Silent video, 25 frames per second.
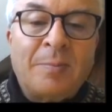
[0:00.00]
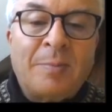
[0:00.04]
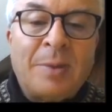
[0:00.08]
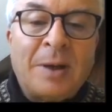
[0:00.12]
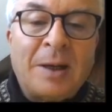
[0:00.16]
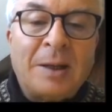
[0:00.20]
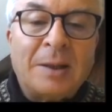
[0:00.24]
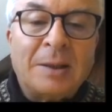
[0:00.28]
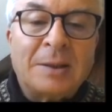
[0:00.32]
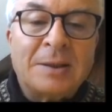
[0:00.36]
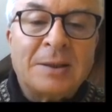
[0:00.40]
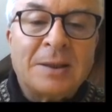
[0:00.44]

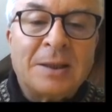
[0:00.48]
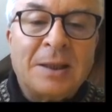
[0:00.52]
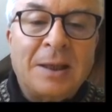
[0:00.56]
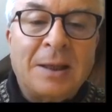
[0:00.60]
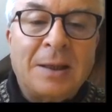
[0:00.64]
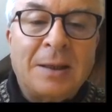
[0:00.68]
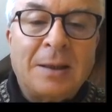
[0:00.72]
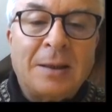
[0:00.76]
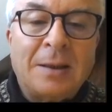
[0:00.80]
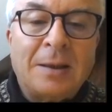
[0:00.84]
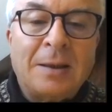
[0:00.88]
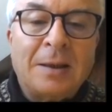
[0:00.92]
parts
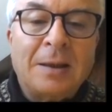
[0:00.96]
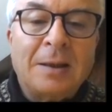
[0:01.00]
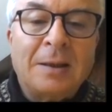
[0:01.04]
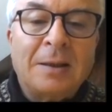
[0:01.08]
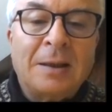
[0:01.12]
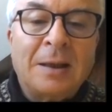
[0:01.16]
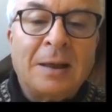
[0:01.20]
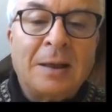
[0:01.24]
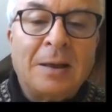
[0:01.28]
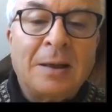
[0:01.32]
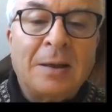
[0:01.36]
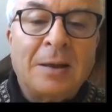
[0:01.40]
here,
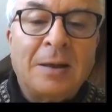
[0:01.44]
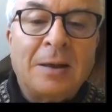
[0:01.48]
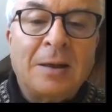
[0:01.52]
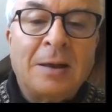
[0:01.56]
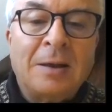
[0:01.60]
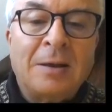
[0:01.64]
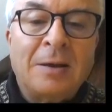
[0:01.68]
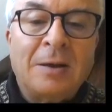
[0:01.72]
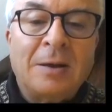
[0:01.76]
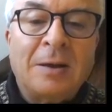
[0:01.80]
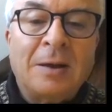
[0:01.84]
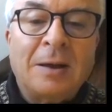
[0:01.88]
then
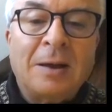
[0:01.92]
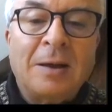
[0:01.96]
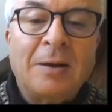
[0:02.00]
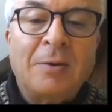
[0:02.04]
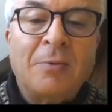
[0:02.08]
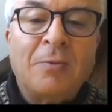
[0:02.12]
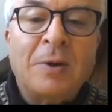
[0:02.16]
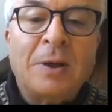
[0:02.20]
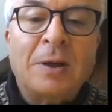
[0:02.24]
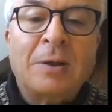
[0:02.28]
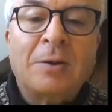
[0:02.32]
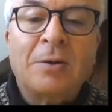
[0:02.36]

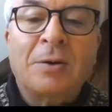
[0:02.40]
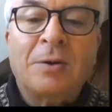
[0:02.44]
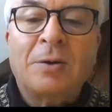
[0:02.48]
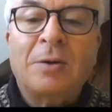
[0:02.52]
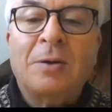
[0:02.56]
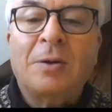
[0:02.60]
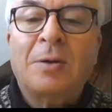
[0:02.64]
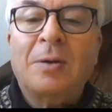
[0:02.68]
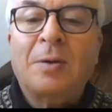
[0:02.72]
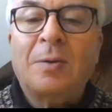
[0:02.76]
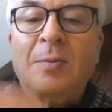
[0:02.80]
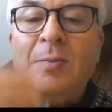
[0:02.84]
we
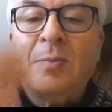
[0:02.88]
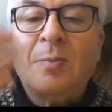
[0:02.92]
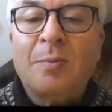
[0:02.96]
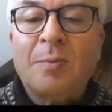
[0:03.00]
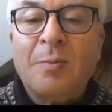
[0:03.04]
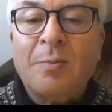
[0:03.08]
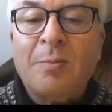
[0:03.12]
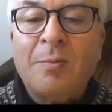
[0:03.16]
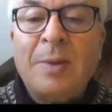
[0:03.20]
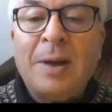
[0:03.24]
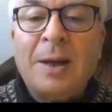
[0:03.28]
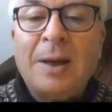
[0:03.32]
could
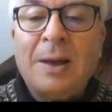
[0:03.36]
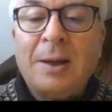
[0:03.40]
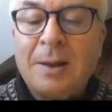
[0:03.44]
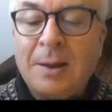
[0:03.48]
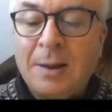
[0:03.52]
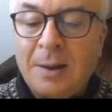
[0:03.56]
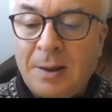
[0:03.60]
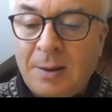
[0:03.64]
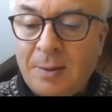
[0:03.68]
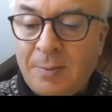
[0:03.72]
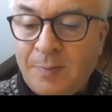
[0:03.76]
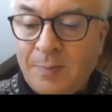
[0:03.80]
make